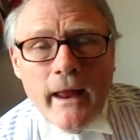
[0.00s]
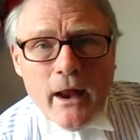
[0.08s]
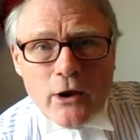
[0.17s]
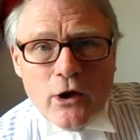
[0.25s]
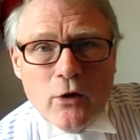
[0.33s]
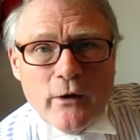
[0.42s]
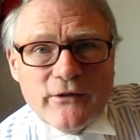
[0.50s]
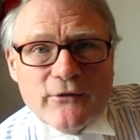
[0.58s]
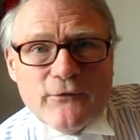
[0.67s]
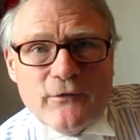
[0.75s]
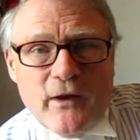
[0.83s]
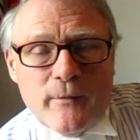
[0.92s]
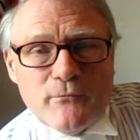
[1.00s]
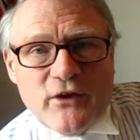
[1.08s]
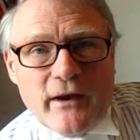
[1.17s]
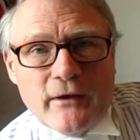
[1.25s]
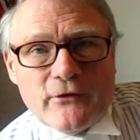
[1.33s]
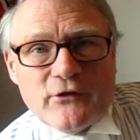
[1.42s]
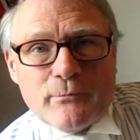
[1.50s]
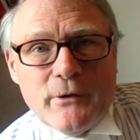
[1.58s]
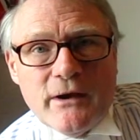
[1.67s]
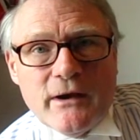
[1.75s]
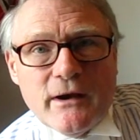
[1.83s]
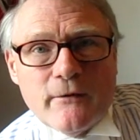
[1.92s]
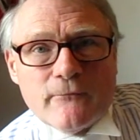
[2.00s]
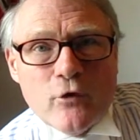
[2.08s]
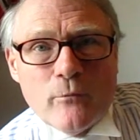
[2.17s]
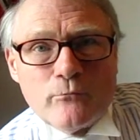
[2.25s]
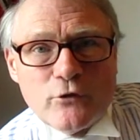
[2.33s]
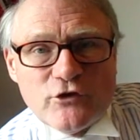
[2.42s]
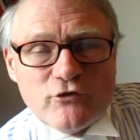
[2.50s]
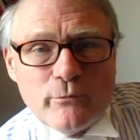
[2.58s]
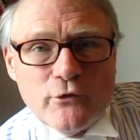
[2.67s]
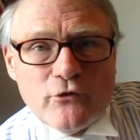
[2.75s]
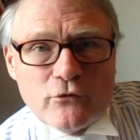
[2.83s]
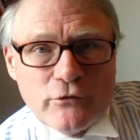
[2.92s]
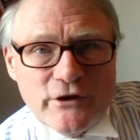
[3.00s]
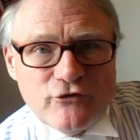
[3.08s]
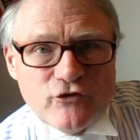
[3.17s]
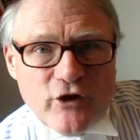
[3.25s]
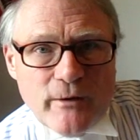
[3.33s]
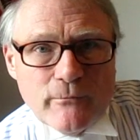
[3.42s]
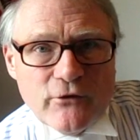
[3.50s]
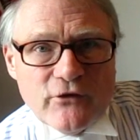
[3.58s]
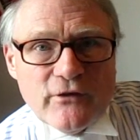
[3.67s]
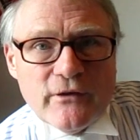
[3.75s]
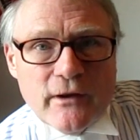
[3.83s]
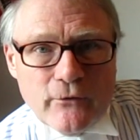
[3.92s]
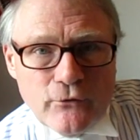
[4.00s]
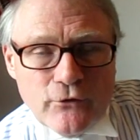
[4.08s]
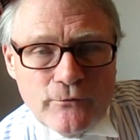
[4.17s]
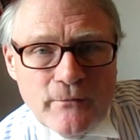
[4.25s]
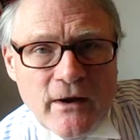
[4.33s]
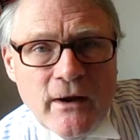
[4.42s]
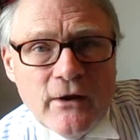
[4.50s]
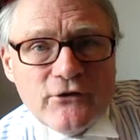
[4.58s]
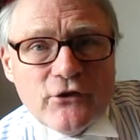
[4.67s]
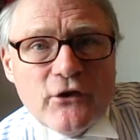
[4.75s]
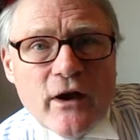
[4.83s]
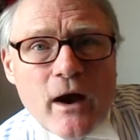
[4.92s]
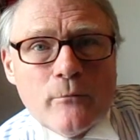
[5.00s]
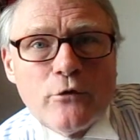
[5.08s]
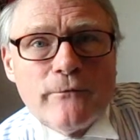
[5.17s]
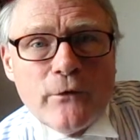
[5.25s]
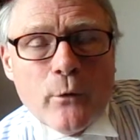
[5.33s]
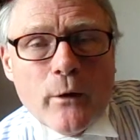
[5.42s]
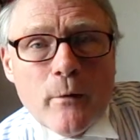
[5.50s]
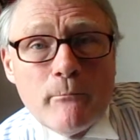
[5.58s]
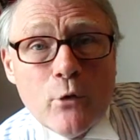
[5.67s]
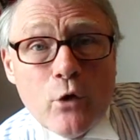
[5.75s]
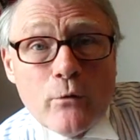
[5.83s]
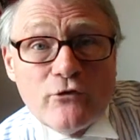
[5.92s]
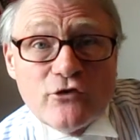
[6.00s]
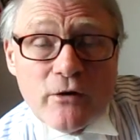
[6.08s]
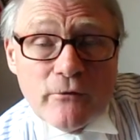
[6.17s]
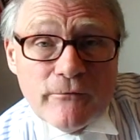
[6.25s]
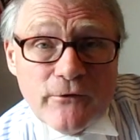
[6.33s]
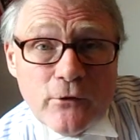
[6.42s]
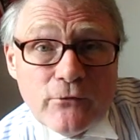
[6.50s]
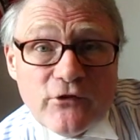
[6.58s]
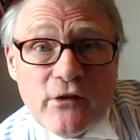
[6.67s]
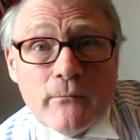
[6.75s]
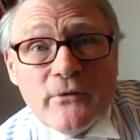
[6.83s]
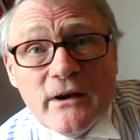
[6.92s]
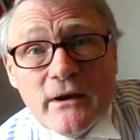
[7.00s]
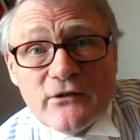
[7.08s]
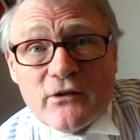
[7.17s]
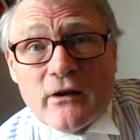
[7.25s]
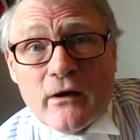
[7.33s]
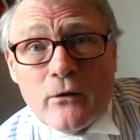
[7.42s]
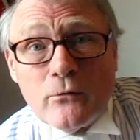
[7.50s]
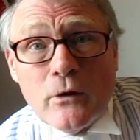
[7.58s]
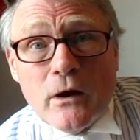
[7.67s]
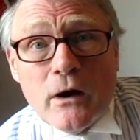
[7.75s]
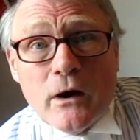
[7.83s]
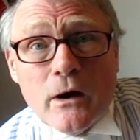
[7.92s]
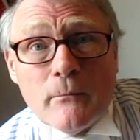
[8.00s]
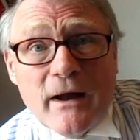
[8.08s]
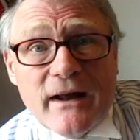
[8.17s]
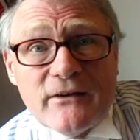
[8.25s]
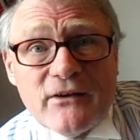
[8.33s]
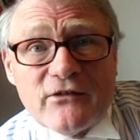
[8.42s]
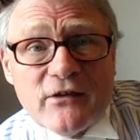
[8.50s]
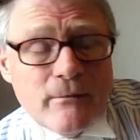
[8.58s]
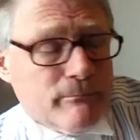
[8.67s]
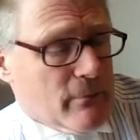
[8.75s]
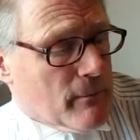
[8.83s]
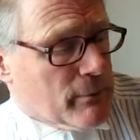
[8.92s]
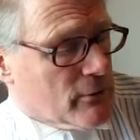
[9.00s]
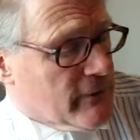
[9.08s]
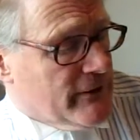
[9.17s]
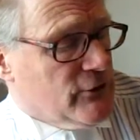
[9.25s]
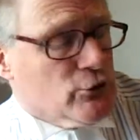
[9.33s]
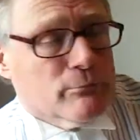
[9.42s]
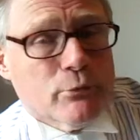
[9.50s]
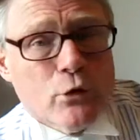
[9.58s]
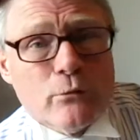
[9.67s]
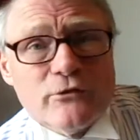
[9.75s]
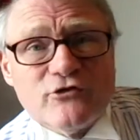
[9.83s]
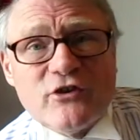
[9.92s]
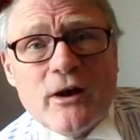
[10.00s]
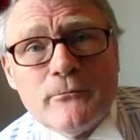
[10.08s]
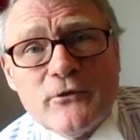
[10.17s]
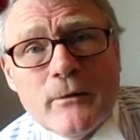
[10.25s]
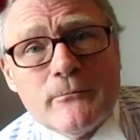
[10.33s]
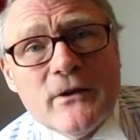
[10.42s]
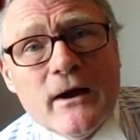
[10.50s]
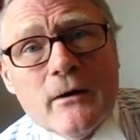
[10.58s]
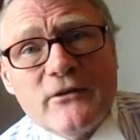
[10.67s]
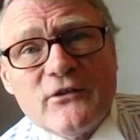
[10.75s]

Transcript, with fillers: Hello, it's Philip Taylor speaking from Richmond Green Chambers in London. Today I'm reviewing a book which I reviewed some years ago, and it's a perennial book which comes up now.